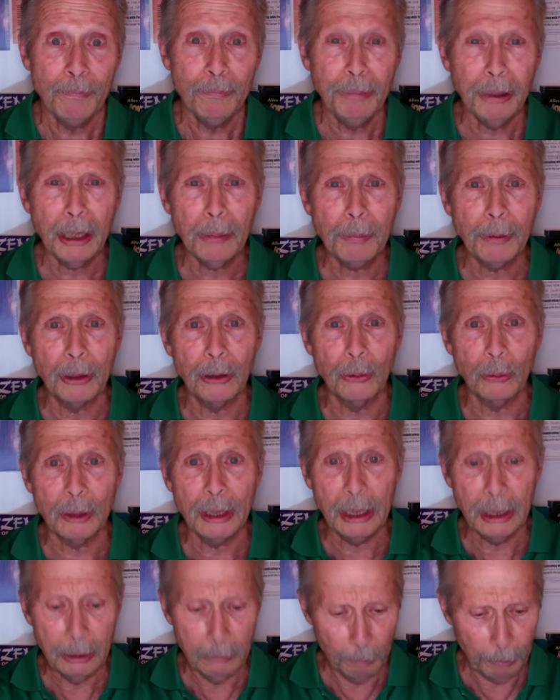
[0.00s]
put up a
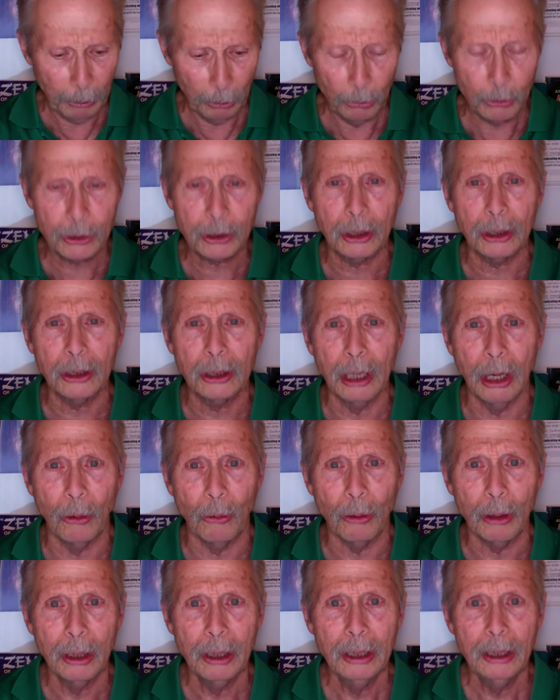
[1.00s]
green post-it
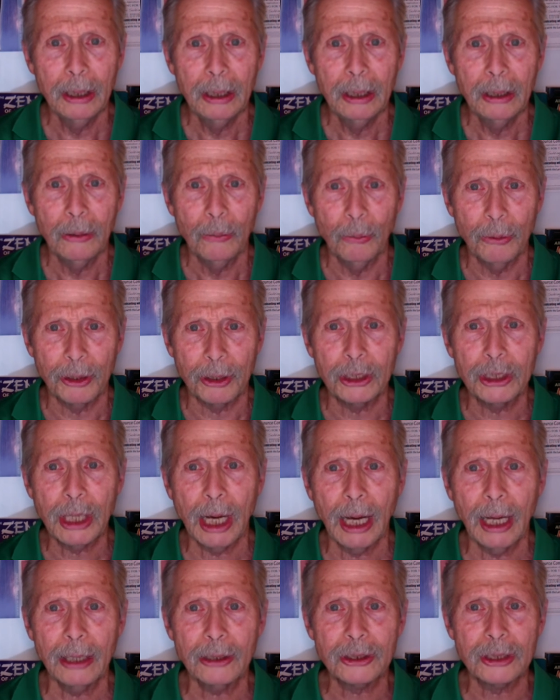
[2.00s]
note with a
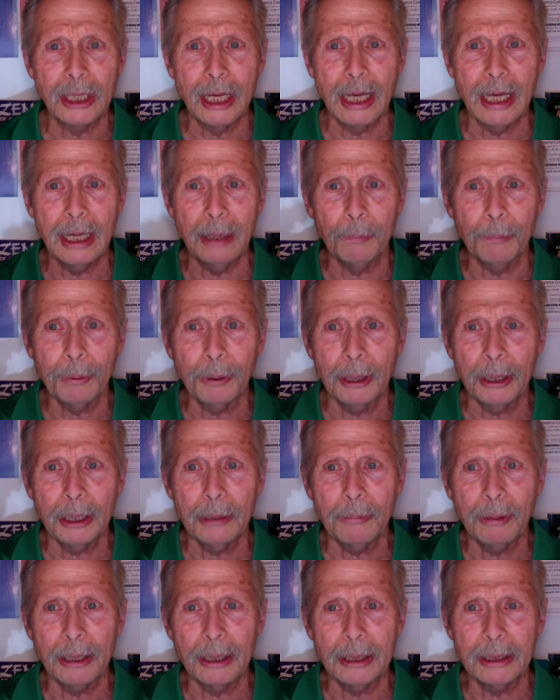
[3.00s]
child's name
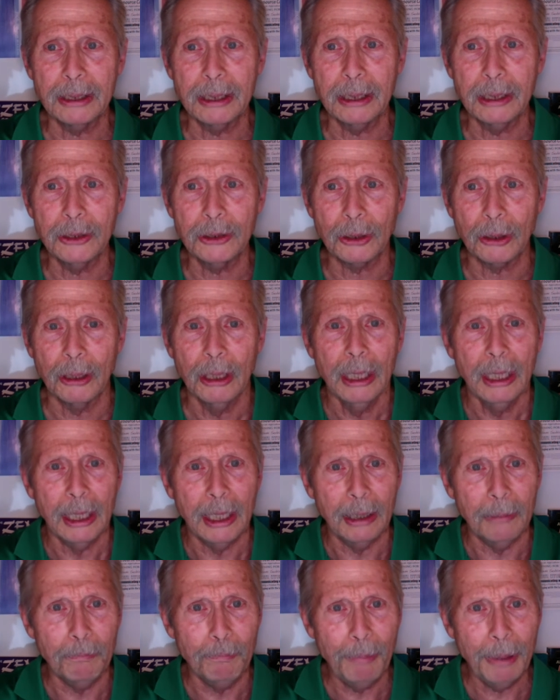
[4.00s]
printed by the teacher
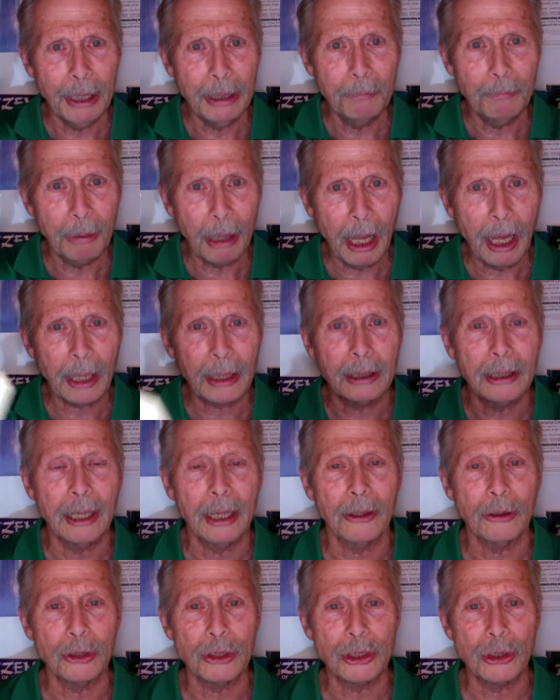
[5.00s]
in big block
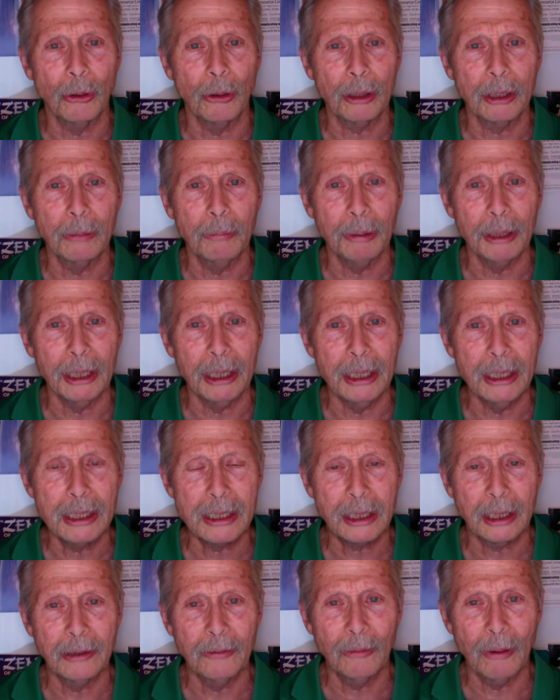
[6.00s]
letters so it can be
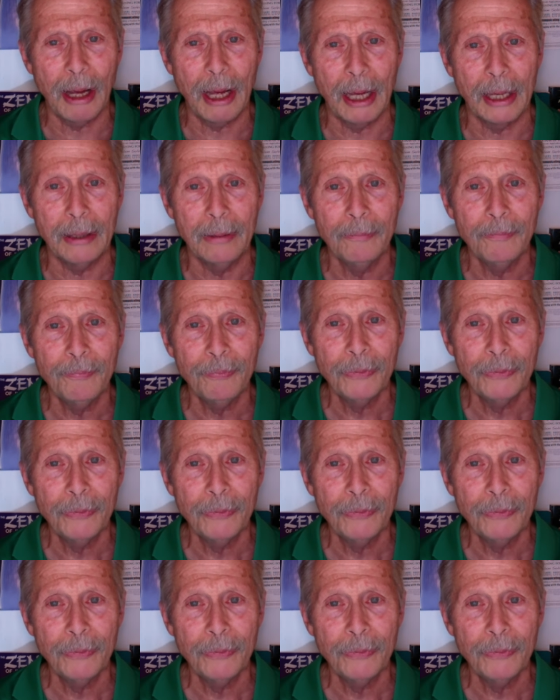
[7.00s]
easily read.